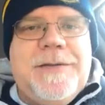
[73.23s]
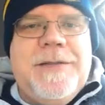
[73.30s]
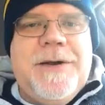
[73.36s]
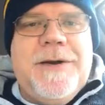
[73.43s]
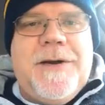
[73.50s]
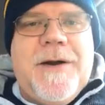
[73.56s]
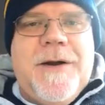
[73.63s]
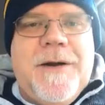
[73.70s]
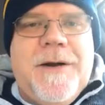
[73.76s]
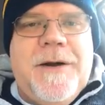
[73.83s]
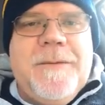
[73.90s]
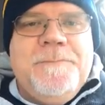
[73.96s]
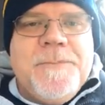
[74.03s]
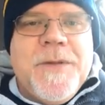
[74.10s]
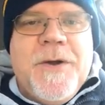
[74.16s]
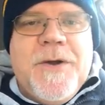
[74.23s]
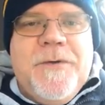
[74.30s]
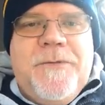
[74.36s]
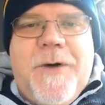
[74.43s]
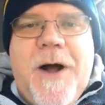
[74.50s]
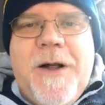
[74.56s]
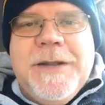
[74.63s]
There are
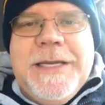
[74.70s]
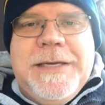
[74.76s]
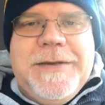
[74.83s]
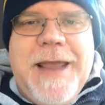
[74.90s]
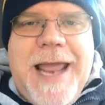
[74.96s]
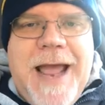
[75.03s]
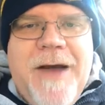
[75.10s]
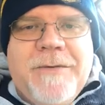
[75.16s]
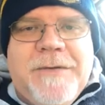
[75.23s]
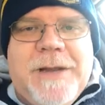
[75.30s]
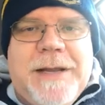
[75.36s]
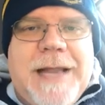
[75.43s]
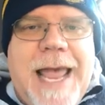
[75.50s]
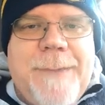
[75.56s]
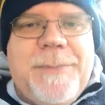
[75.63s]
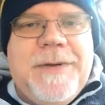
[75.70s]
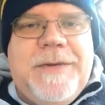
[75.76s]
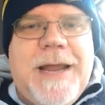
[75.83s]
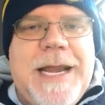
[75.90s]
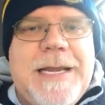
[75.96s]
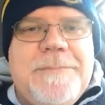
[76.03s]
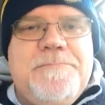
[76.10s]
falling down,
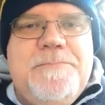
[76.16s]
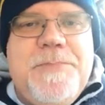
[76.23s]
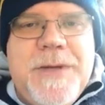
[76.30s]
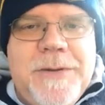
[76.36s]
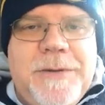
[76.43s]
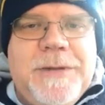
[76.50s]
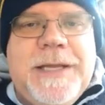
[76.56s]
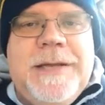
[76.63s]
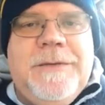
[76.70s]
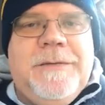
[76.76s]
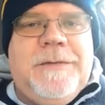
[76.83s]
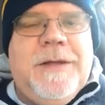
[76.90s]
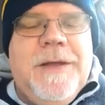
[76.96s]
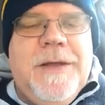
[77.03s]
dilapidated buildings.